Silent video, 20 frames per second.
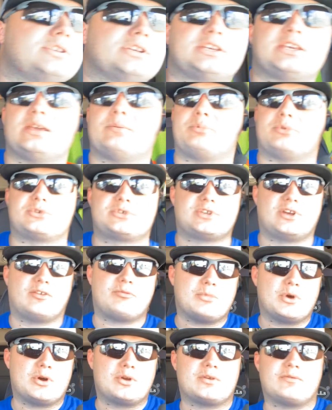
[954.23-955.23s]
keep yourself
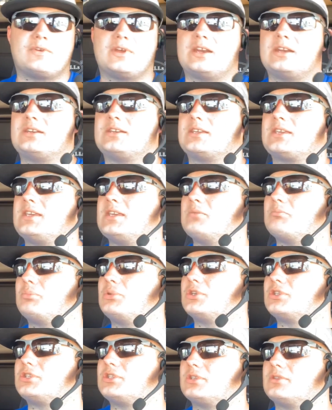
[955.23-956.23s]
motivated to keep
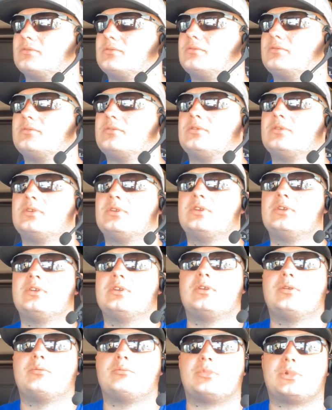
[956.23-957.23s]
pushing,
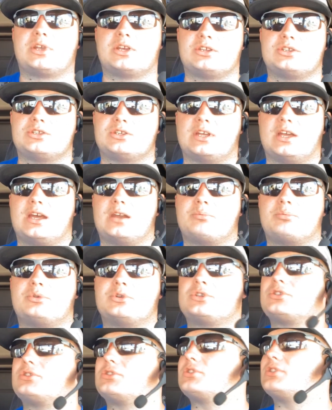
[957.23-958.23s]
because you got to
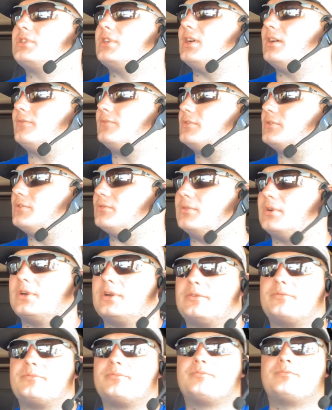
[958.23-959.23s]
push yourself to